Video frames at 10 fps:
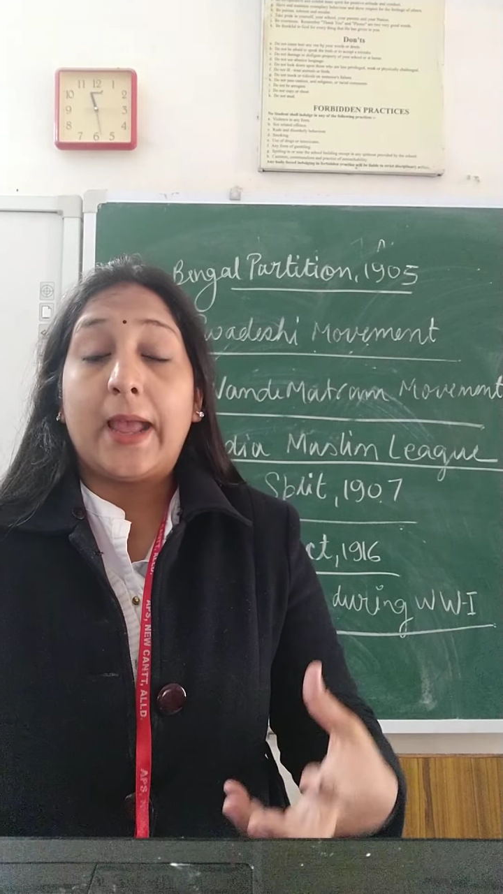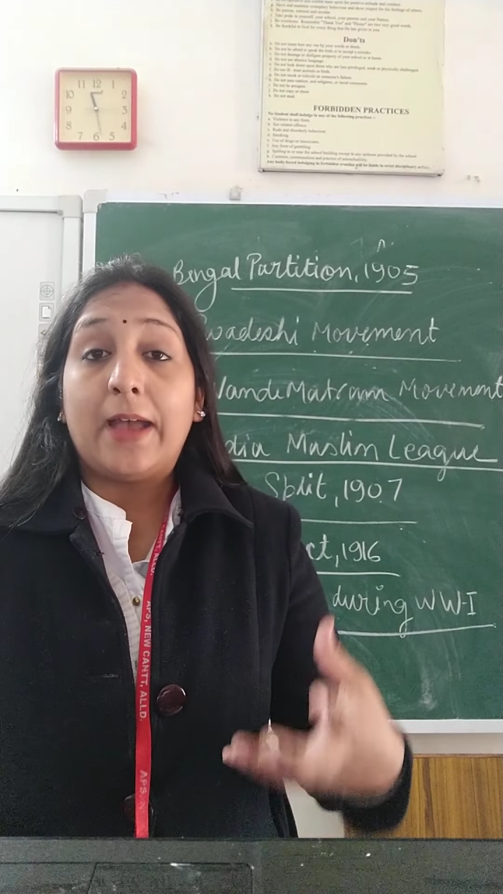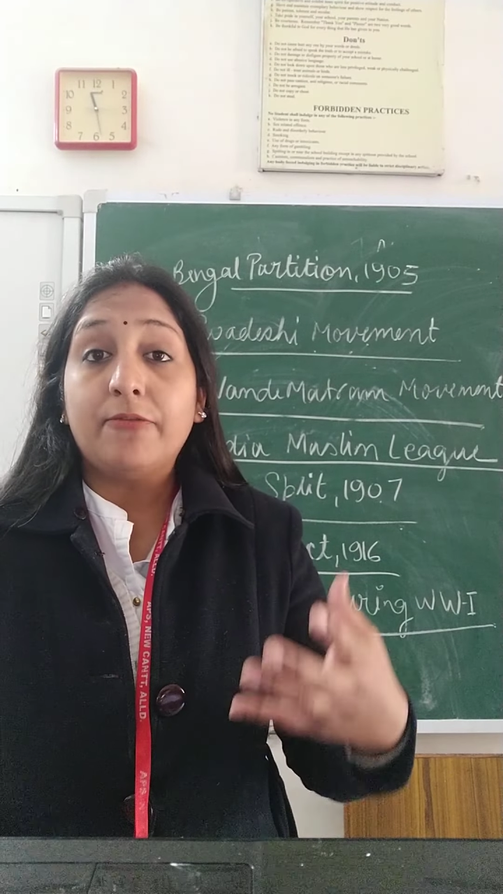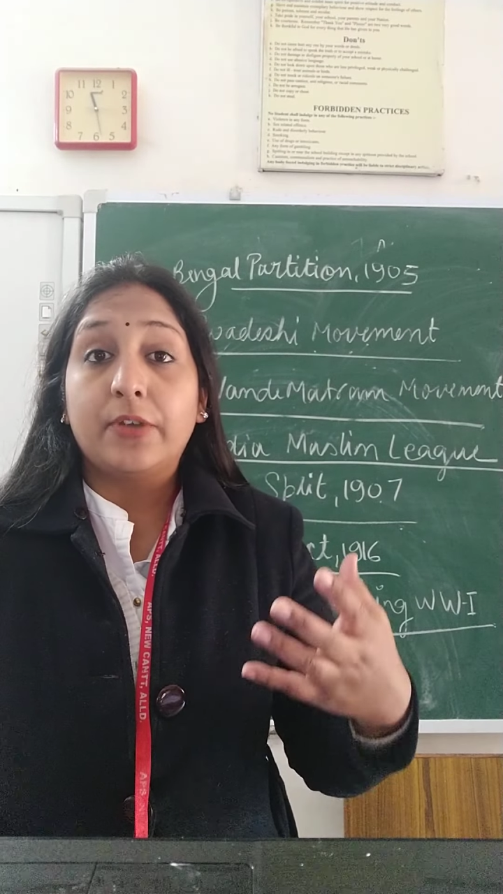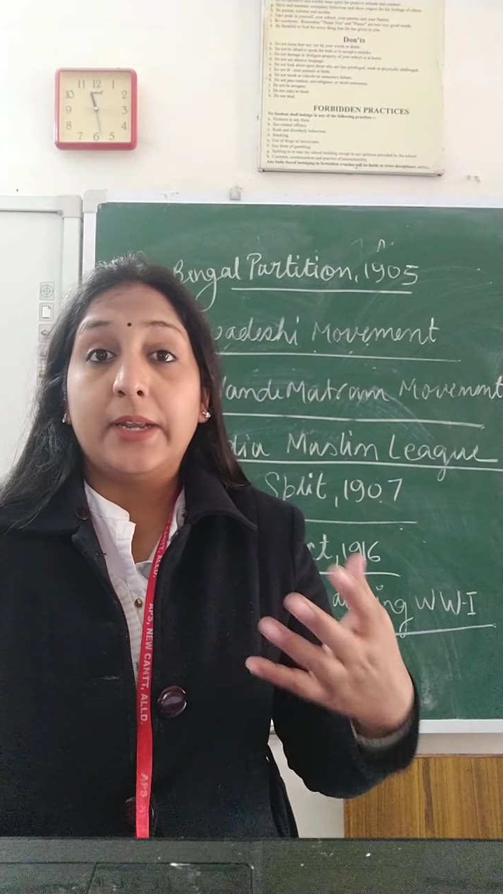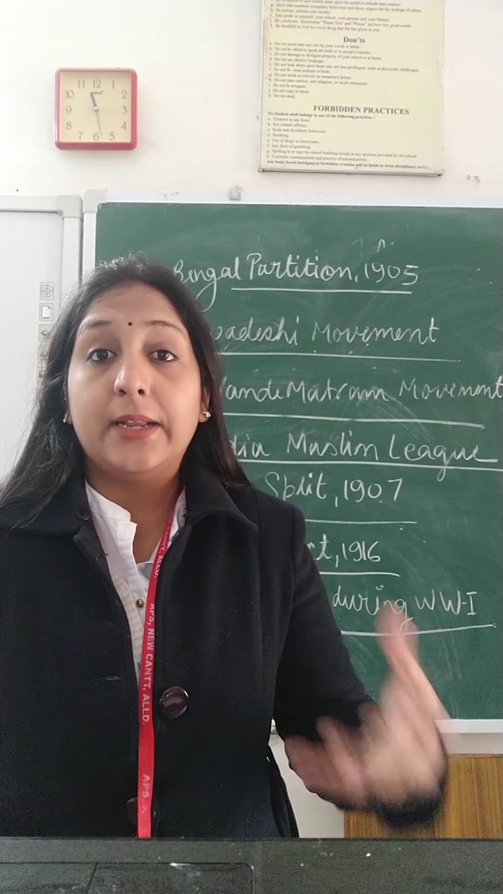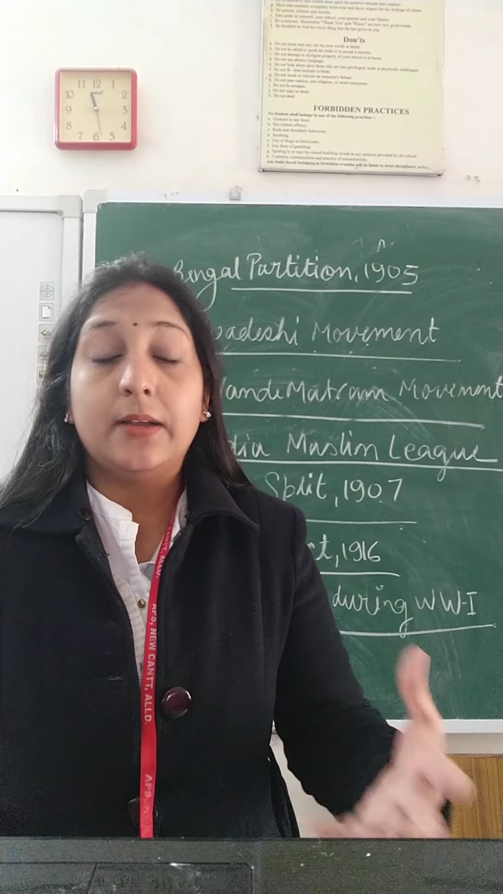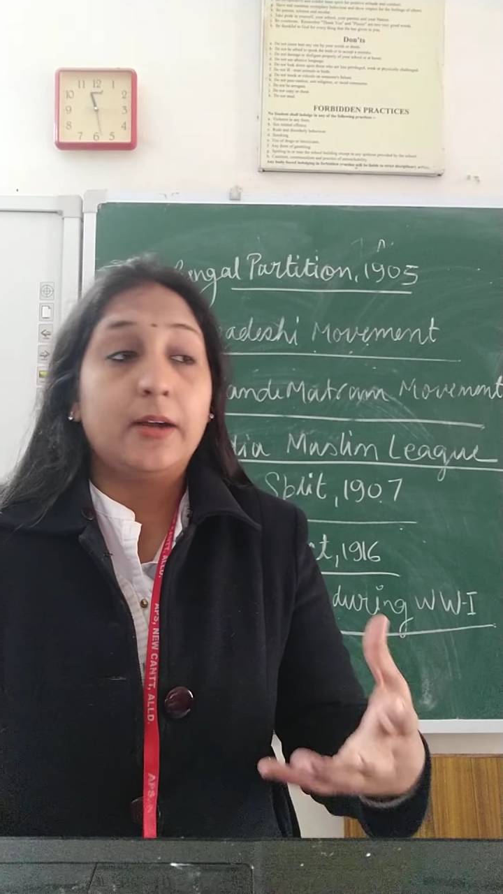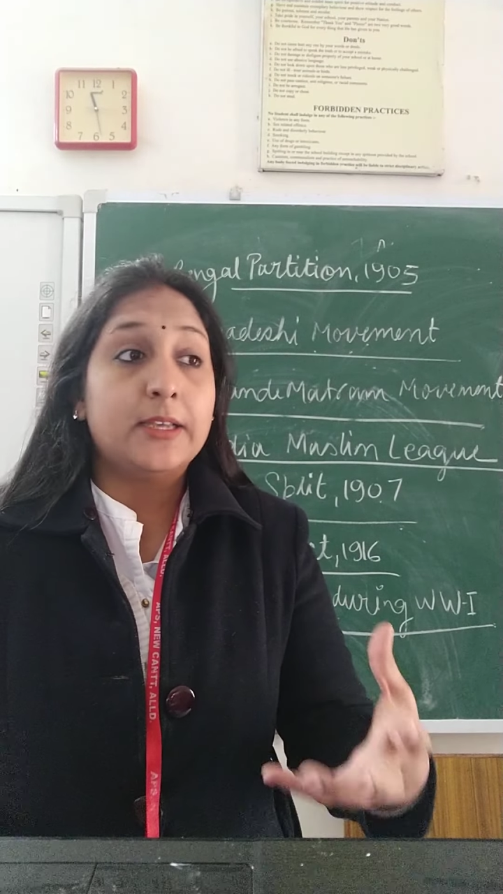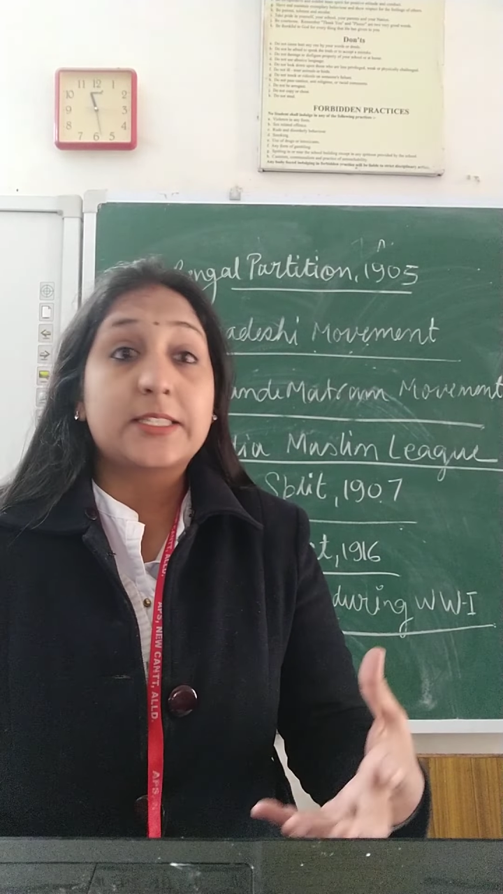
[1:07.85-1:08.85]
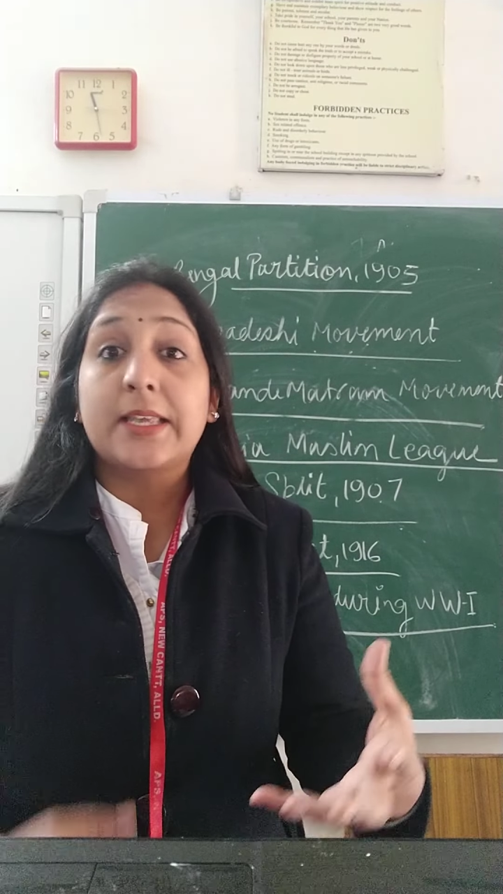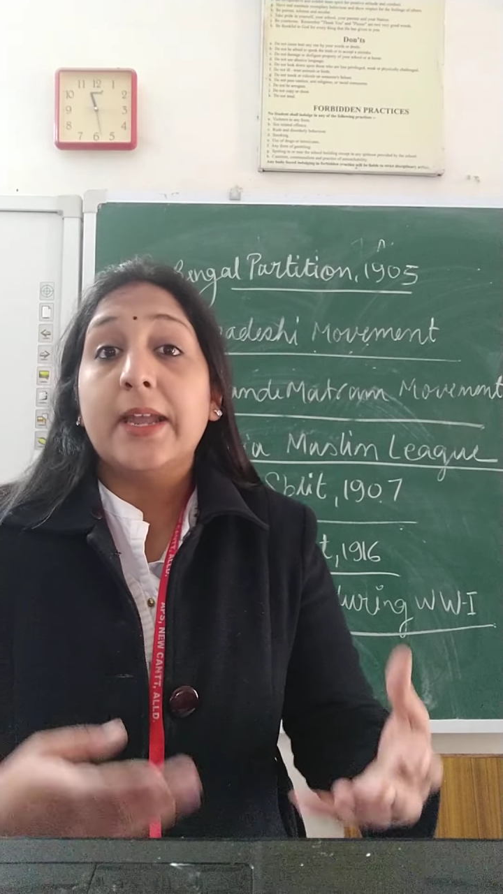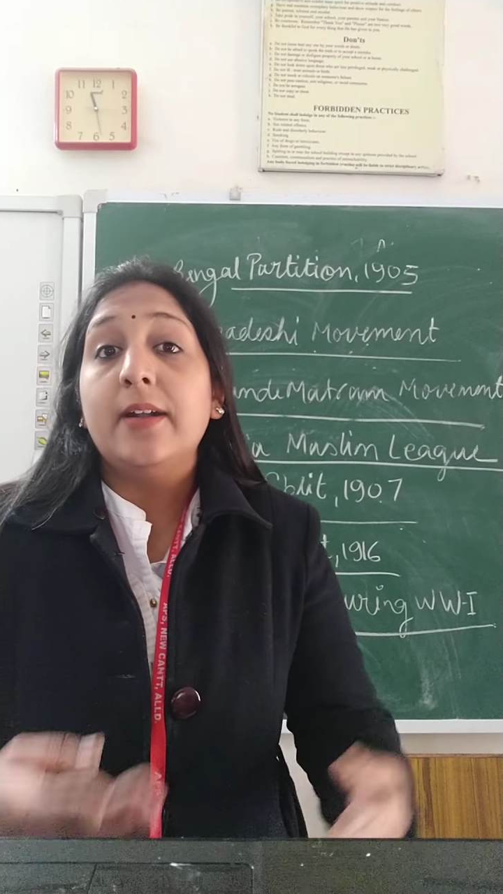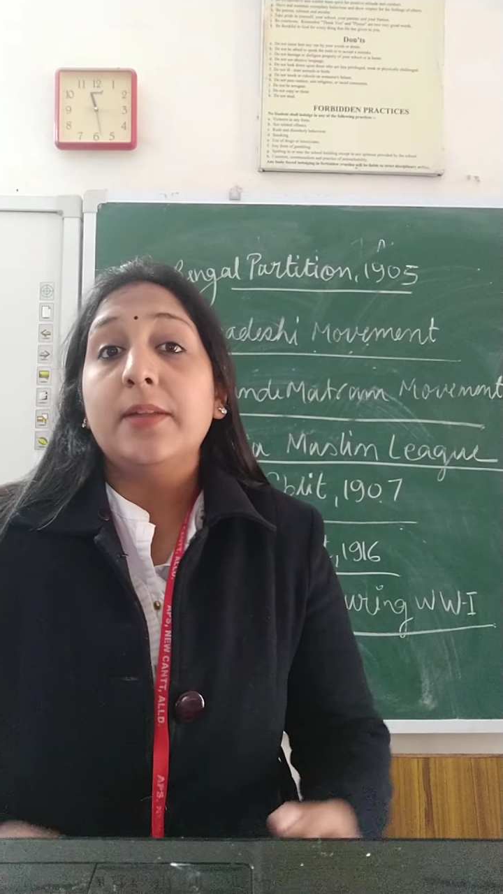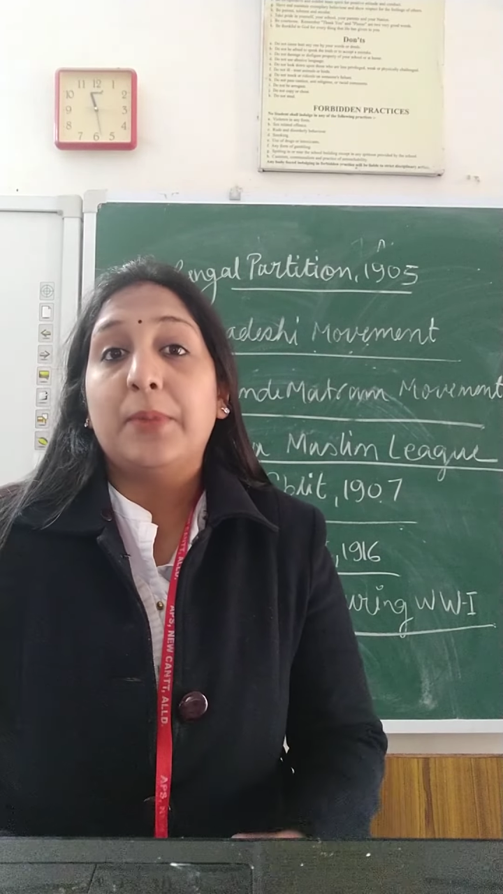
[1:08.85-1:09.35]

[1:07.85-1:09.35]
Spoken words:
have scared